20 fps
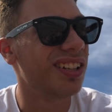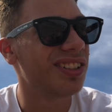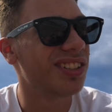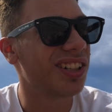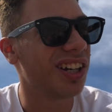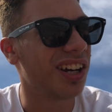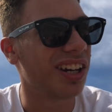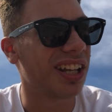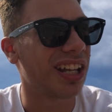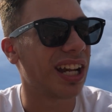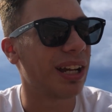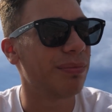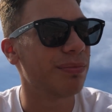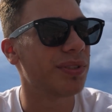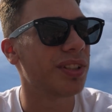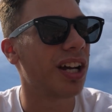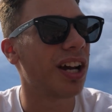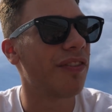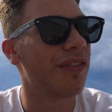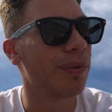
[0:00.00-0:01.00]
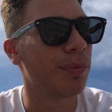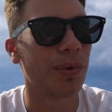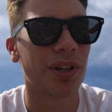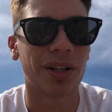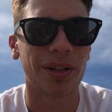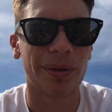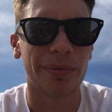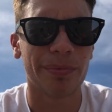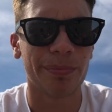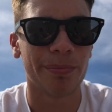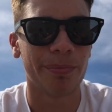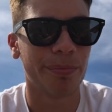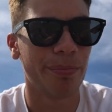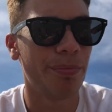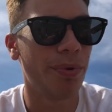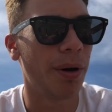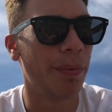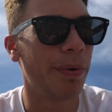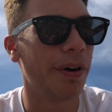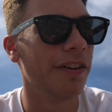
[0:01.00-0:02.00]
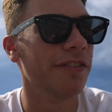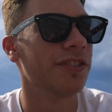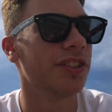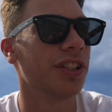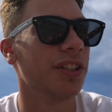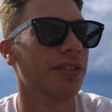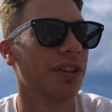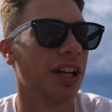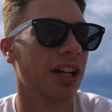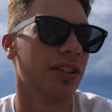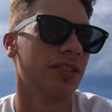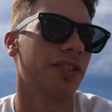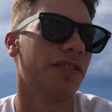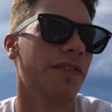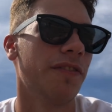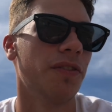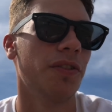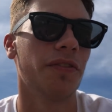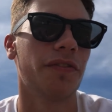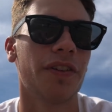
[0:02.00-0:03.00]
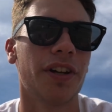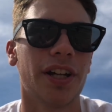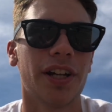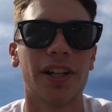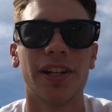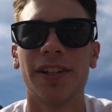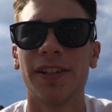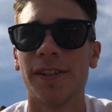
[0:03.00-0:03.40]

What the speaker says: Shady campsite, I think we're going to pop off soon down to Ford Fair.